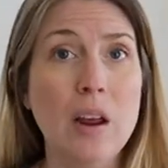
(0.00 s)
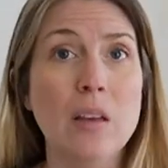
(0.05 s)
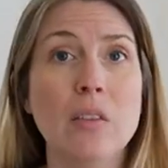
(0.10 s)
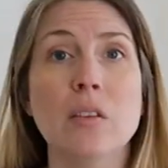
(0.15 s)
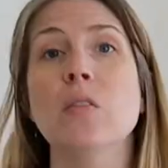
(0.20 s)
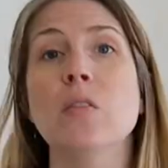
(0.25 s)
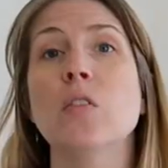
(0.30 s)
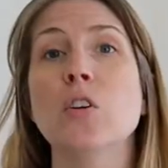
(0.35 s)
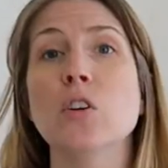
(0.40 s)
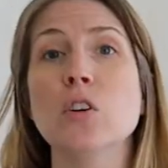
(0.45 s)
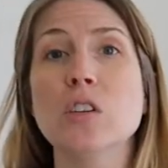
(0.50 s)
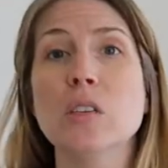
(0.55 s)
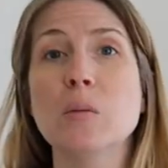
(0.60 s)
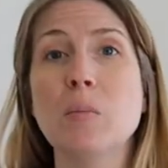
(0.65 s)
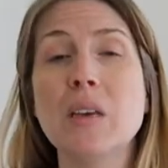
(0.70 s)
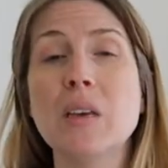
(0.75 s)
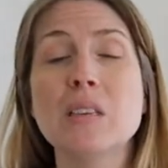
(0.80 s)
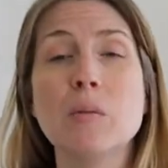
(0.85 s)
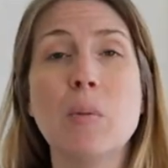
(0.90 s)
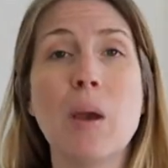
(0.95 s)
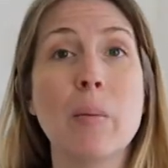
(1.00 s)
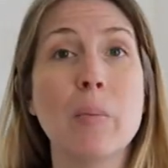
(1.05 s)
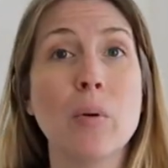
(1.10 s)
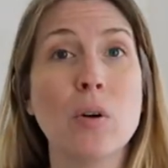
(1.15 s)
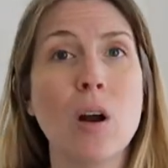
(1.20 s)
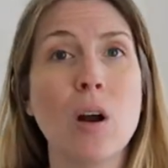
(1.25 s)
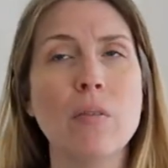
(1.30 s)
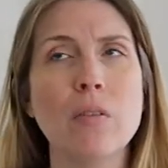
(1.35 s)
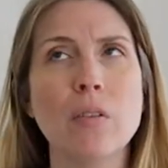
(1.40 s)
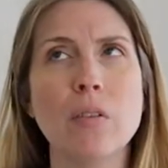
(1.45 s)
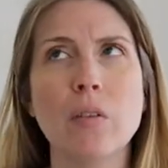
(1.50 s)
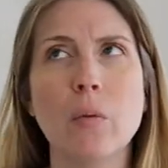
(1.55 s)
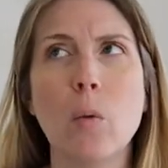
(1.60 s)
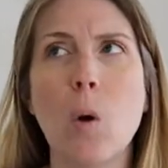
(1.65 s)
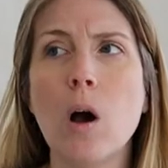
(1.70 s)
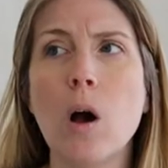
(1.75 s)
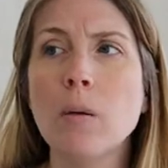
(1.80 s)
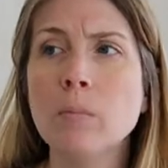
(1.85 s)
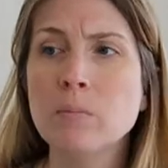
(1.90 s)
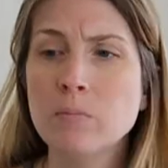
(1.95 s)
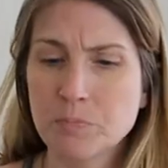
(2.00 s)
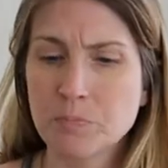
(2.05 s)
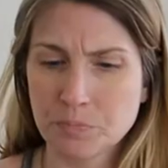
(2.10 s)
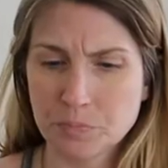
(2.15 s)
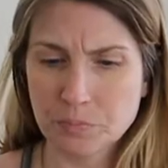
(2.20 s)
the first piece of paper off of the wall.